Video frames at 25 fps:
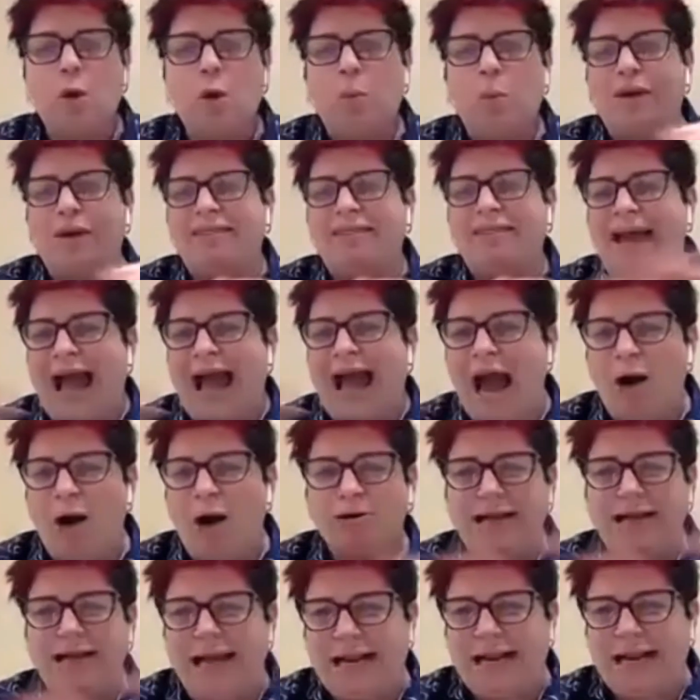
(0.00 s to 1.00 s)

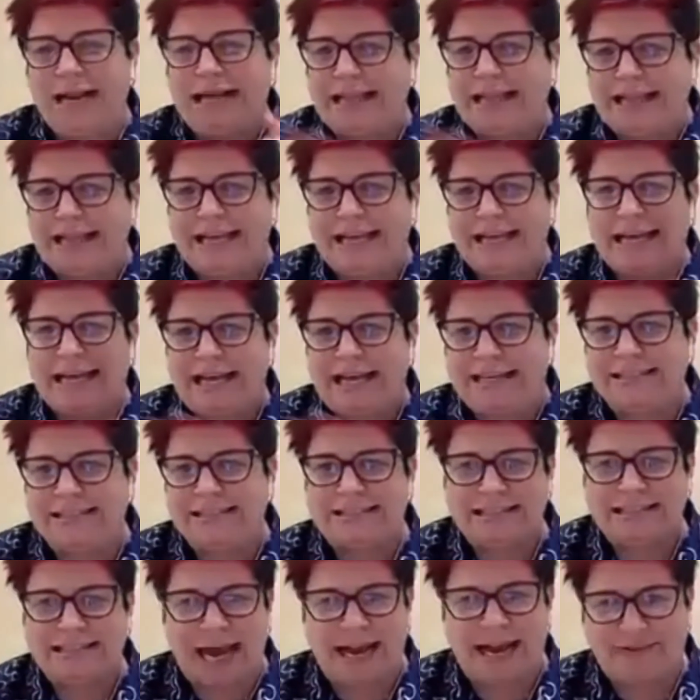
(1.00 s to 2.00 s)
without anything
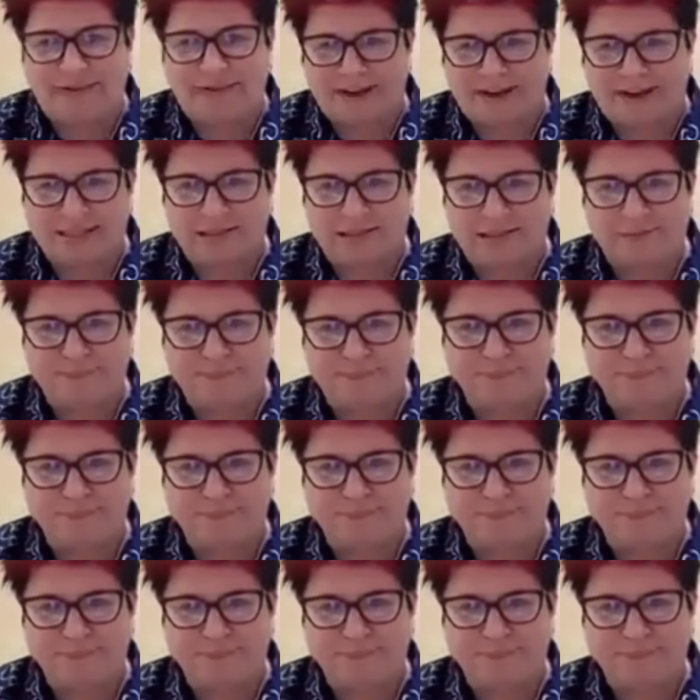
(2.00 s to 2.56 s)
inside of it.